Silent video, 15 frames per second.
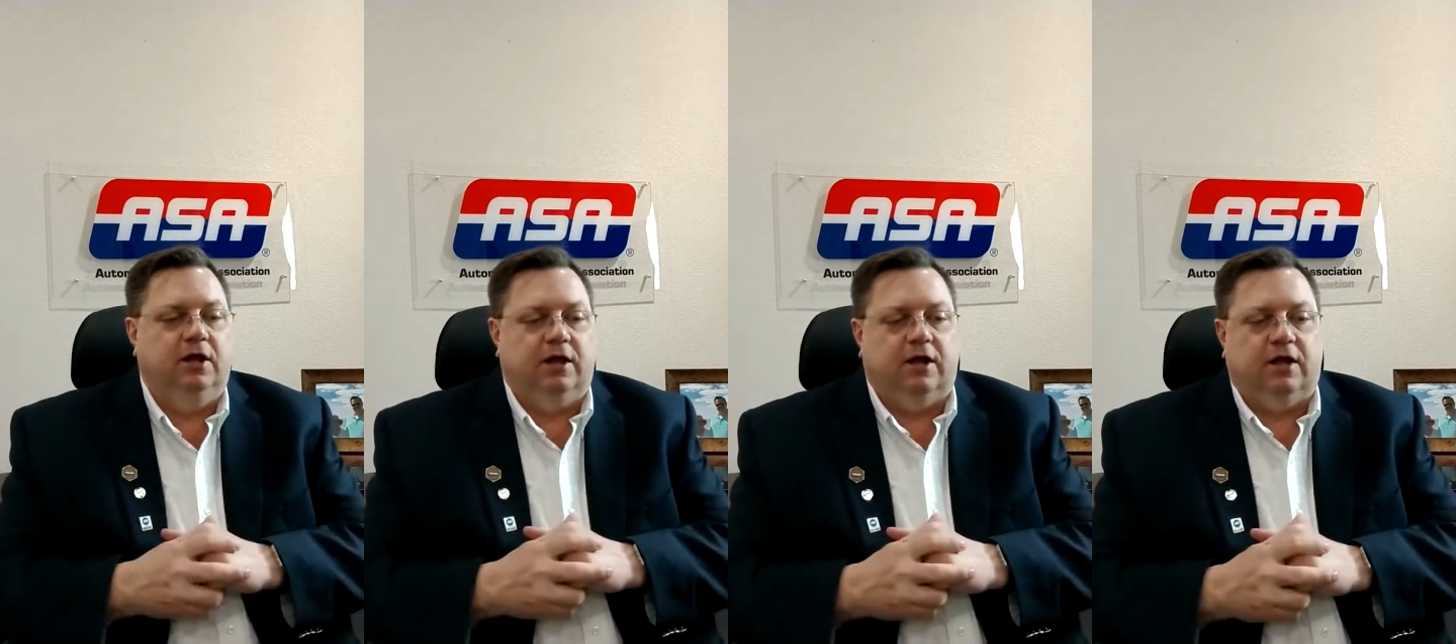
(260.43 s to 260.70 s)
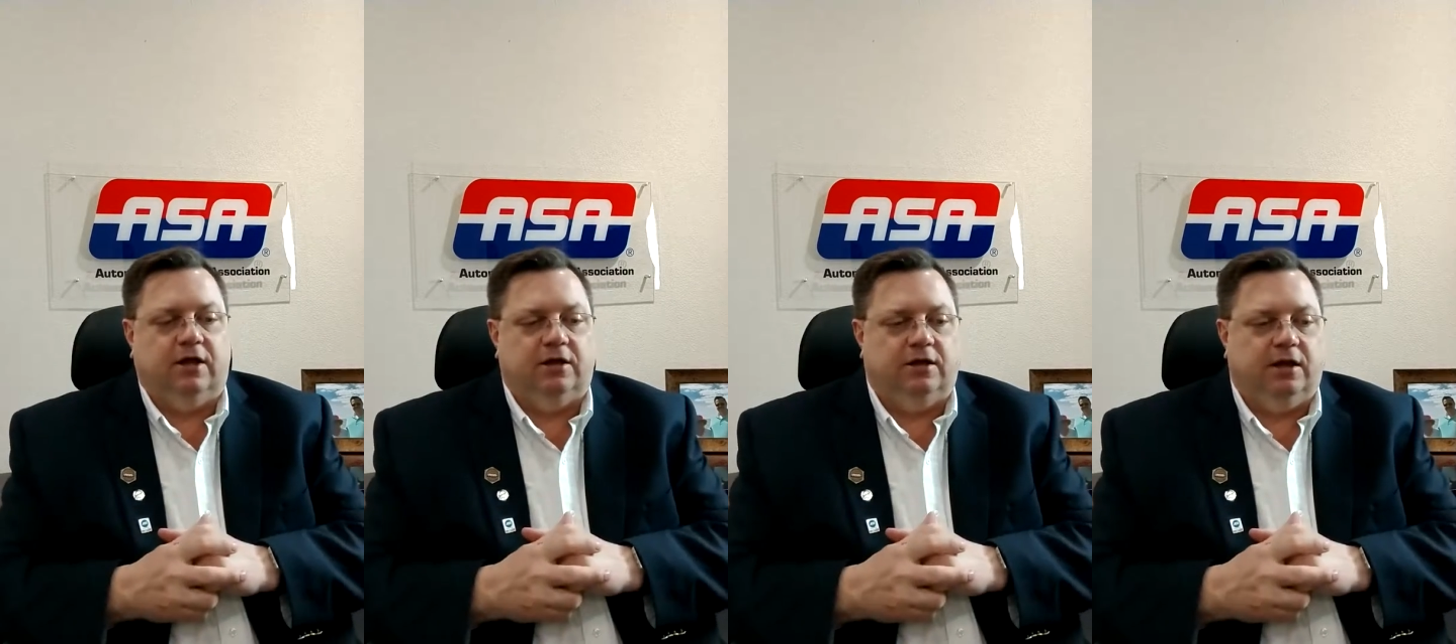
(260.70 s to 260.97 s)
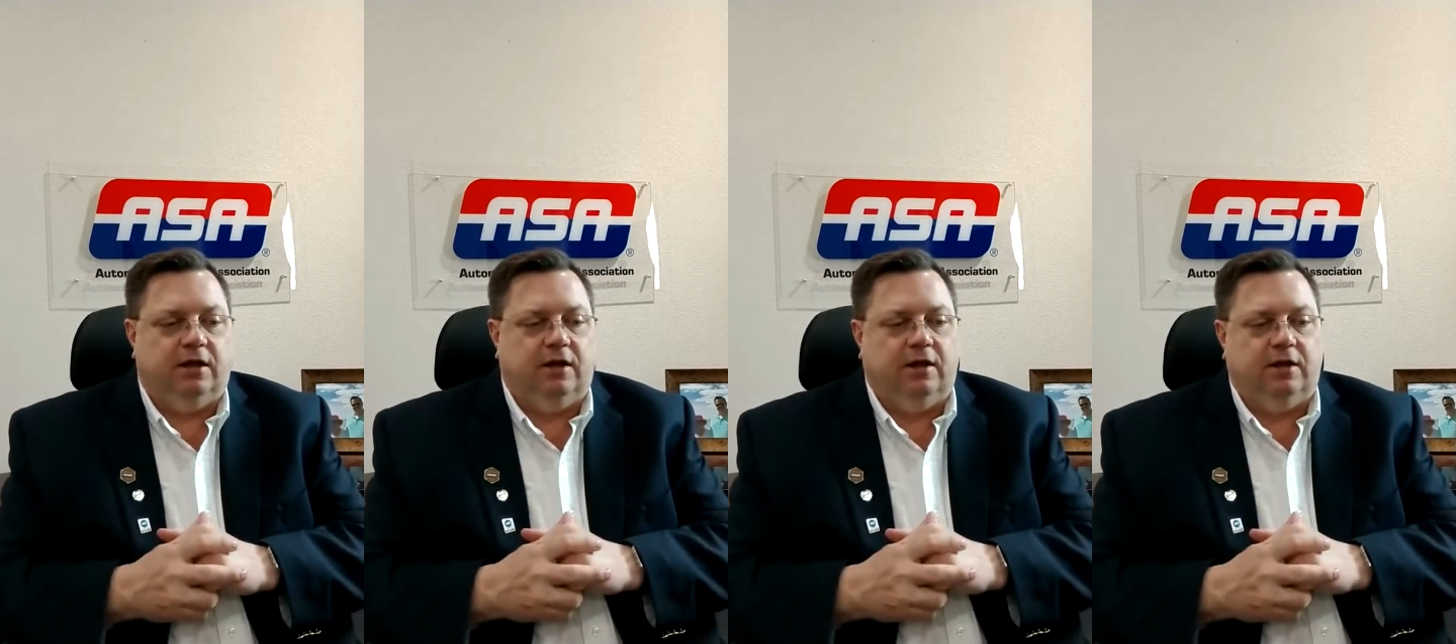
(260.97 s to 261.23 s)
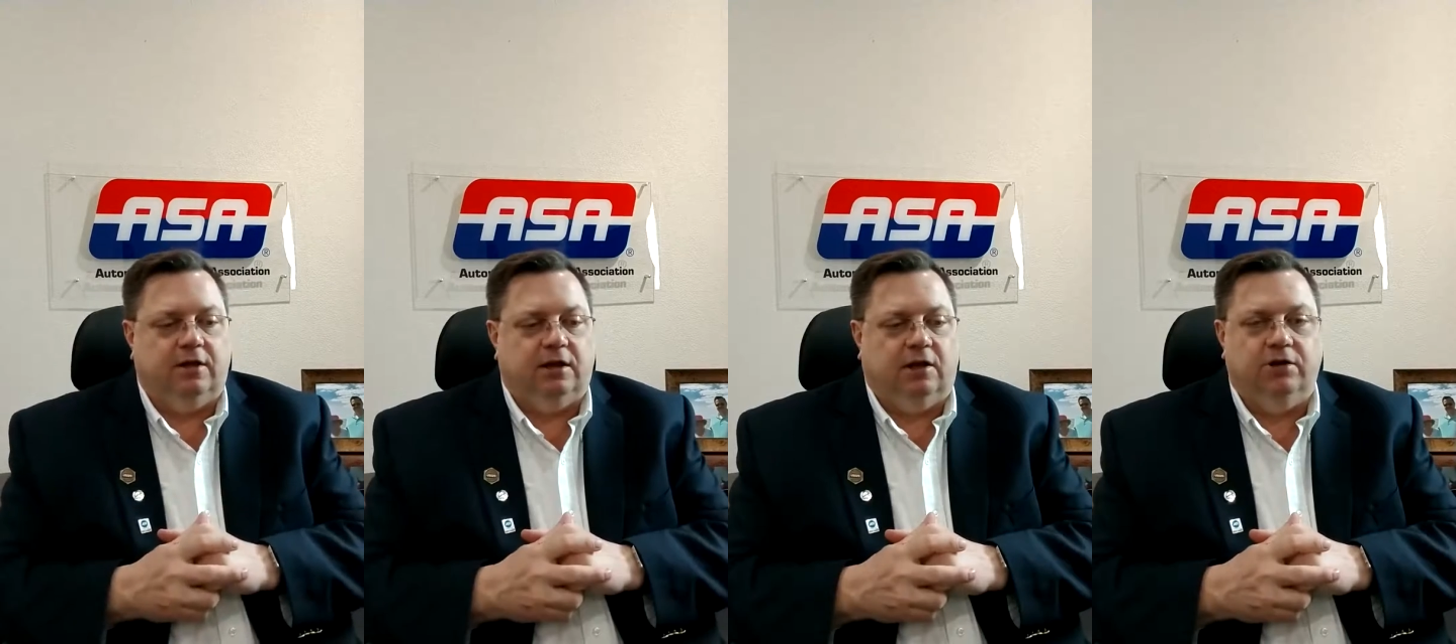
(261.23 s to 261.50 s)
And
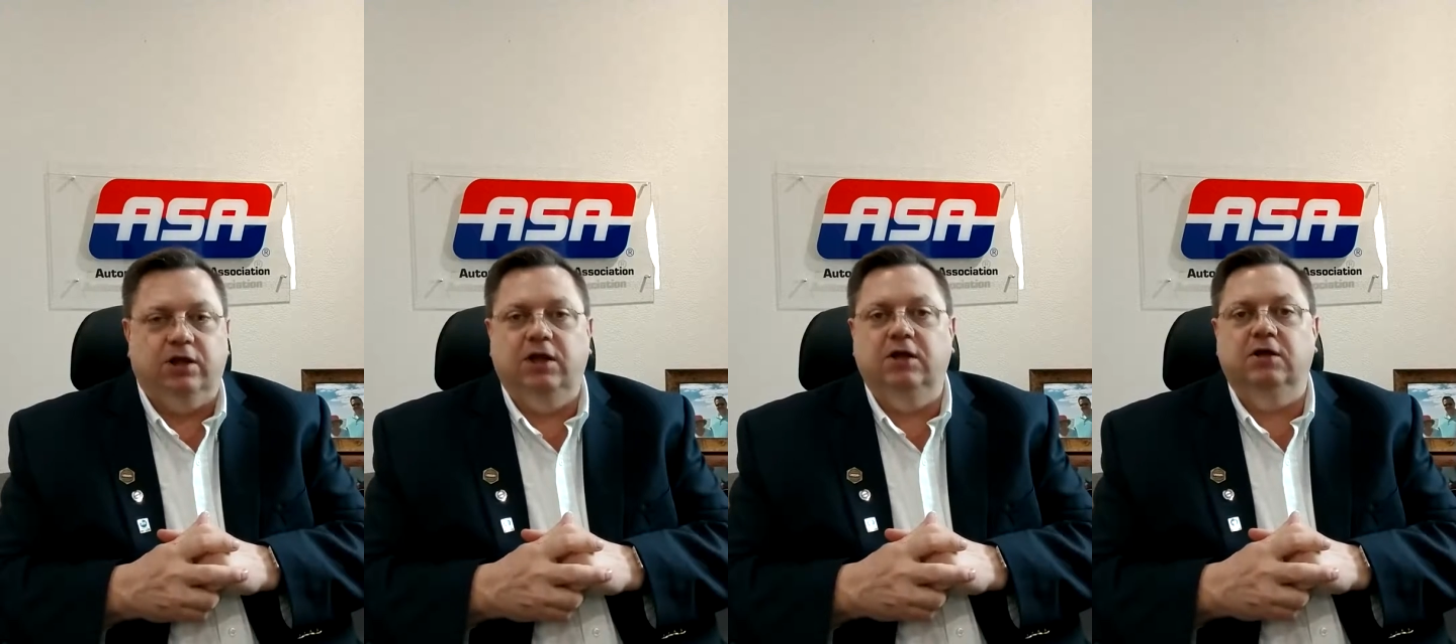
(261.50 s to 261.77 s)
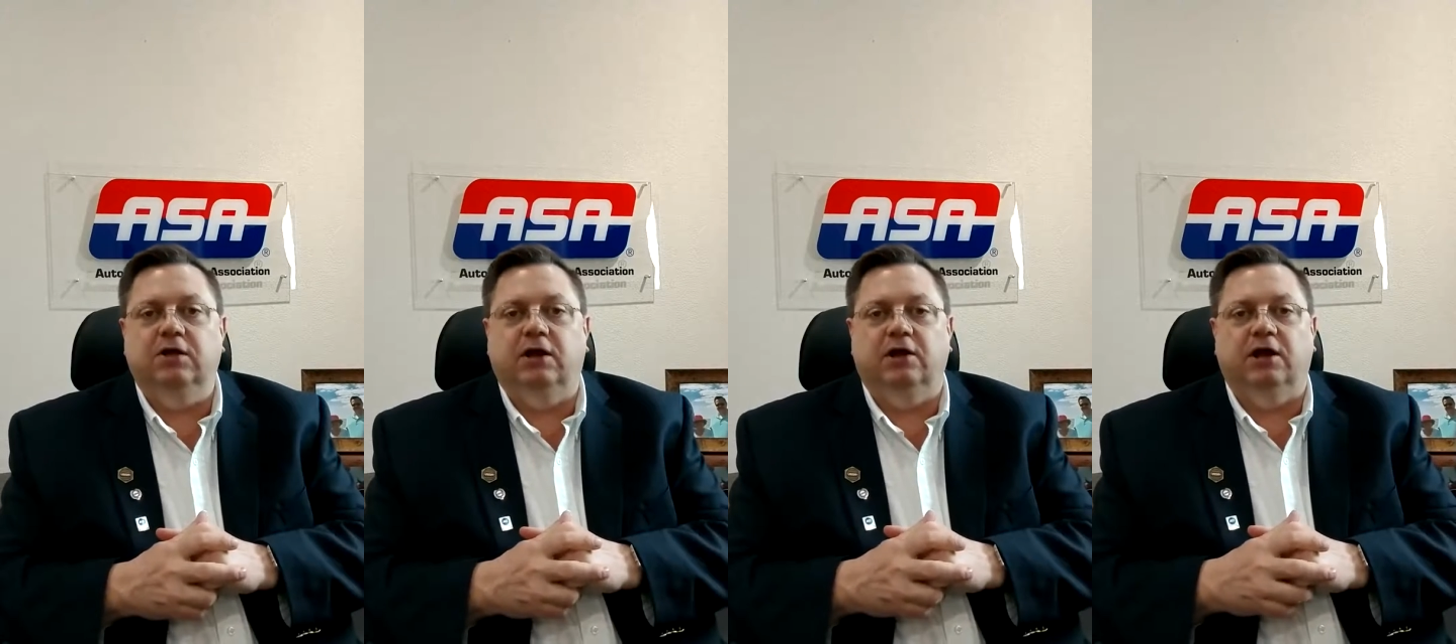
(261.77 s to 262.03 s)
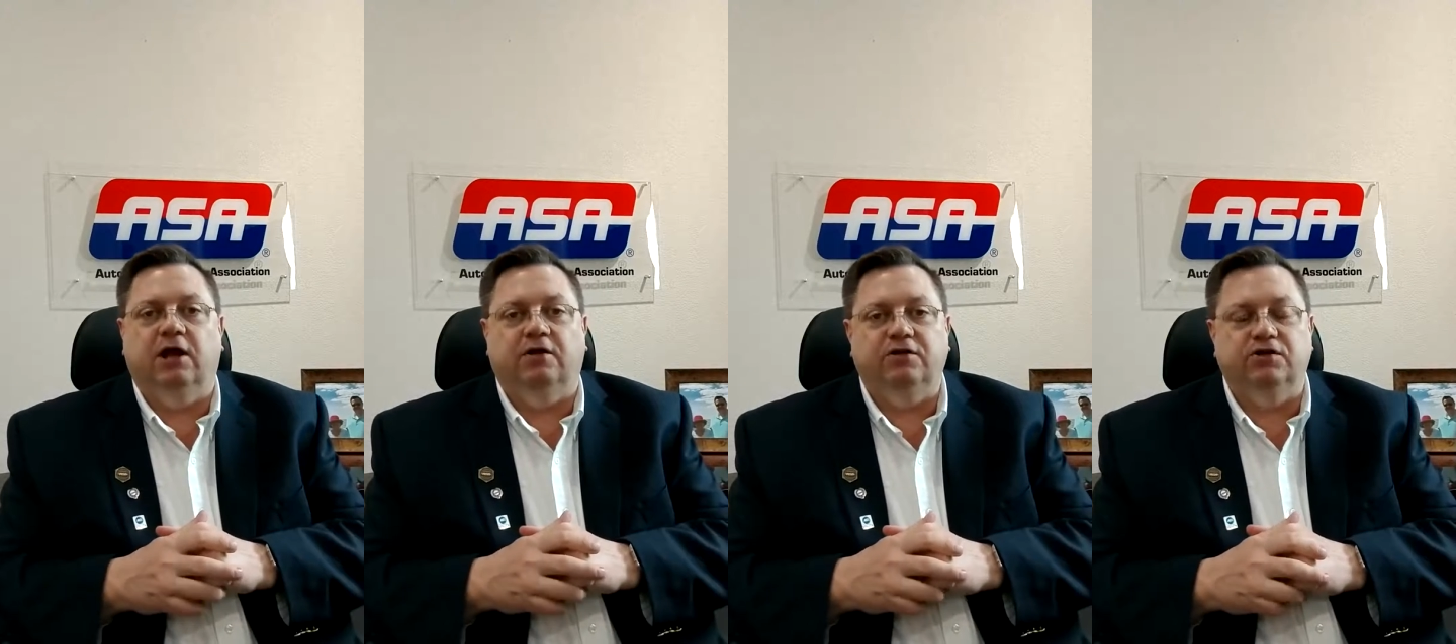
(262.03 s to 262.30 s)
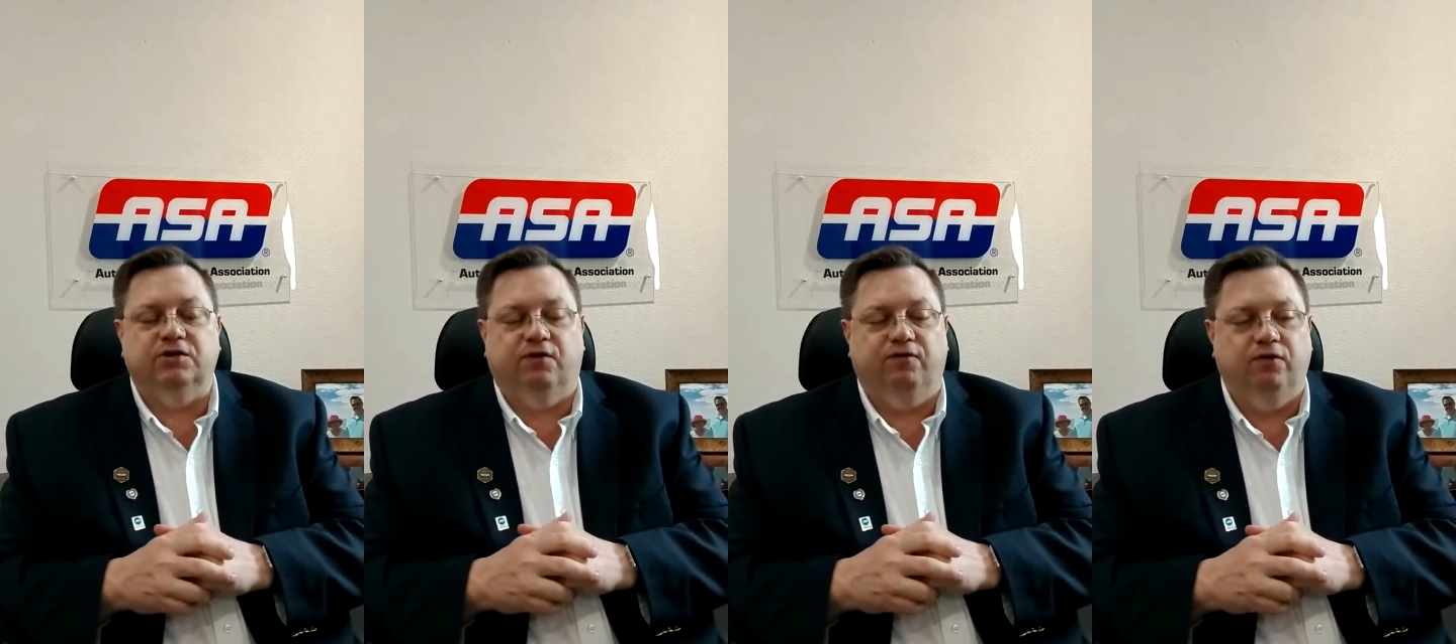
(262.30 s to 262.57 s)
I'll key in on that in
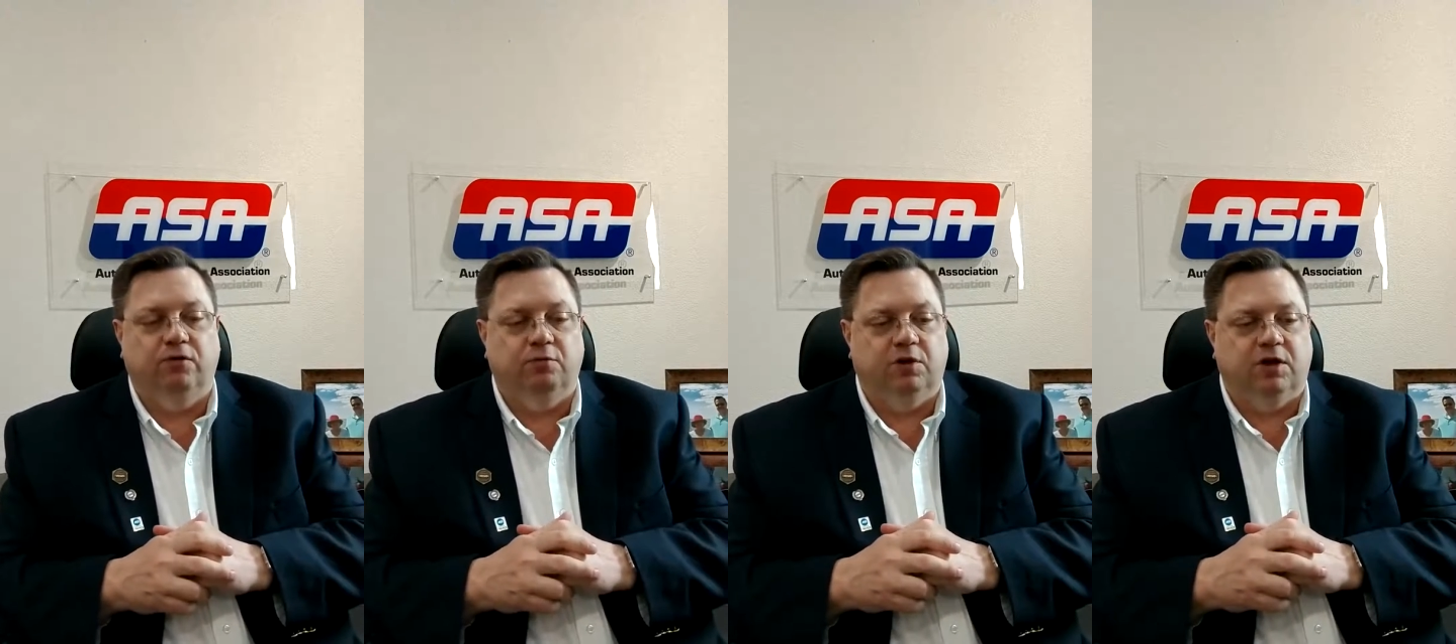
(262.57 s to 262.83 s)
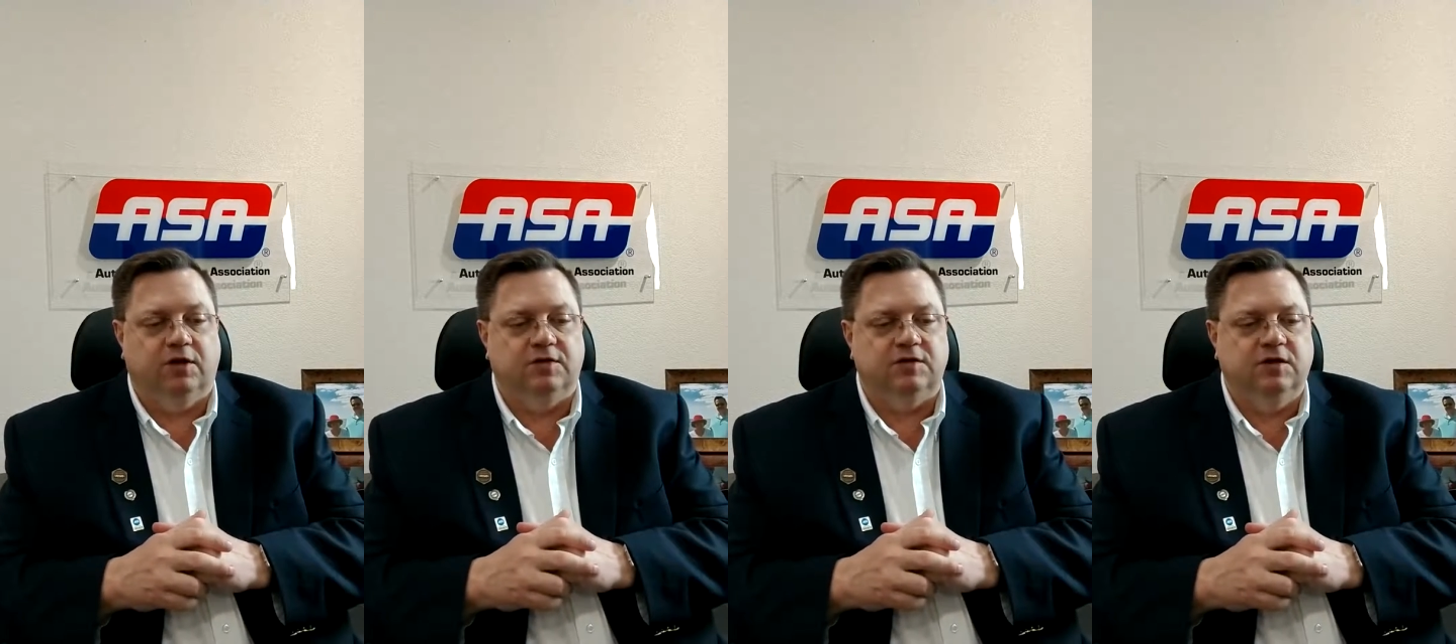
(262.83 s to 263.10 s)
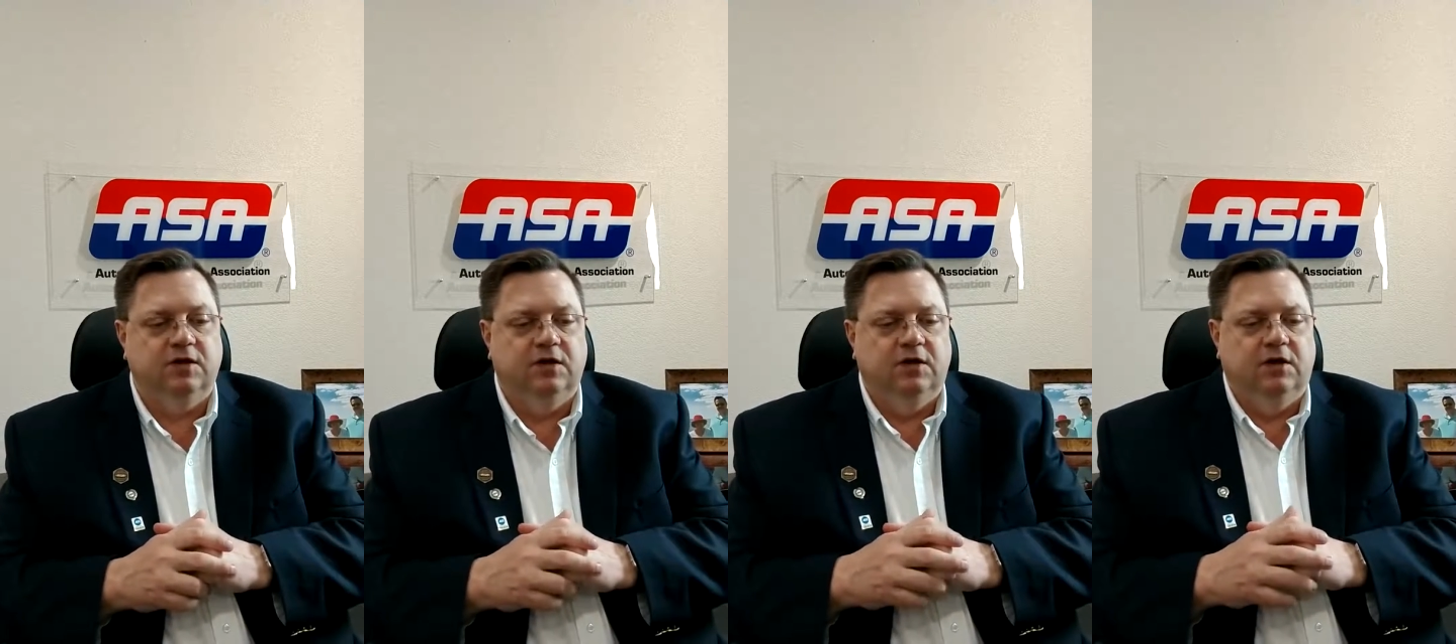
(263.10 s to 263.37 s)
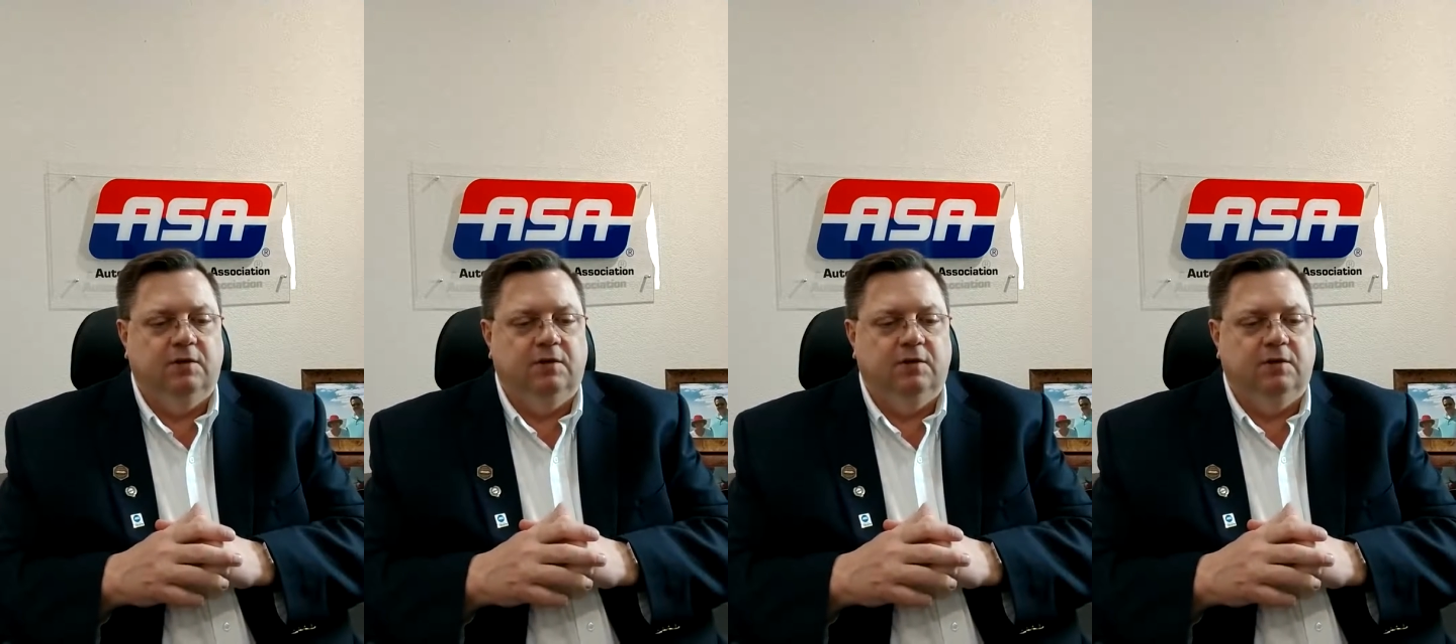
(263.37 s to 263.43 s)
just a few minutes.